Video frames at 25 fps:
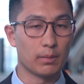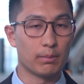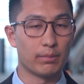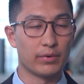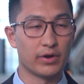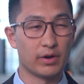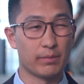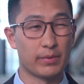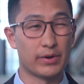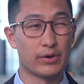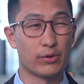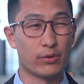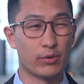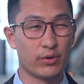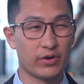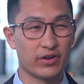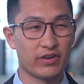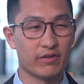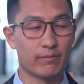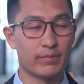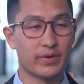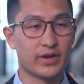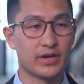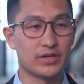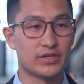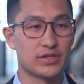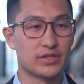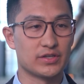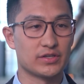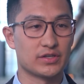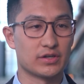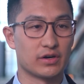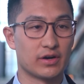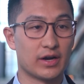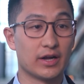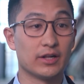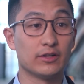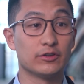but a minority of
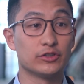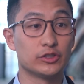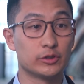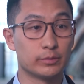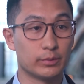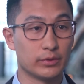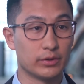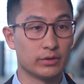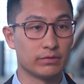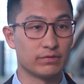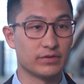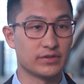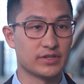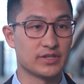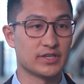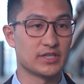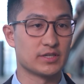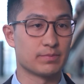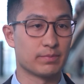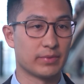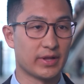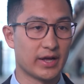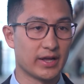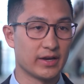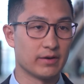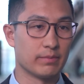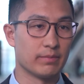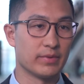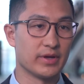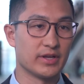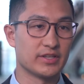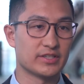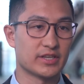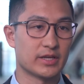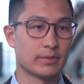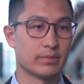patients are eligible for cisplatin-based